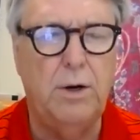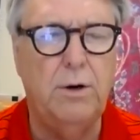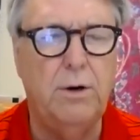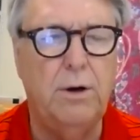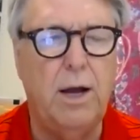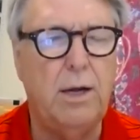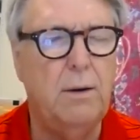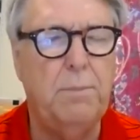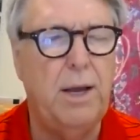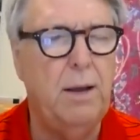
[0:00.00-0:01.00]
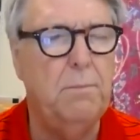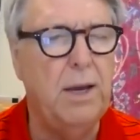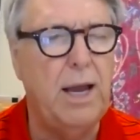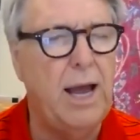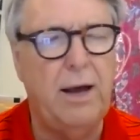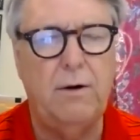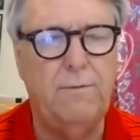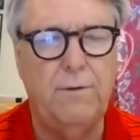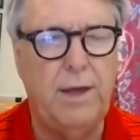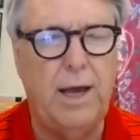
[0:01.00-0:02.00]
You're not going to pay a big adder
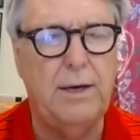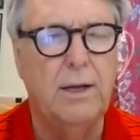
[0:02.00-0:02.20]
for that.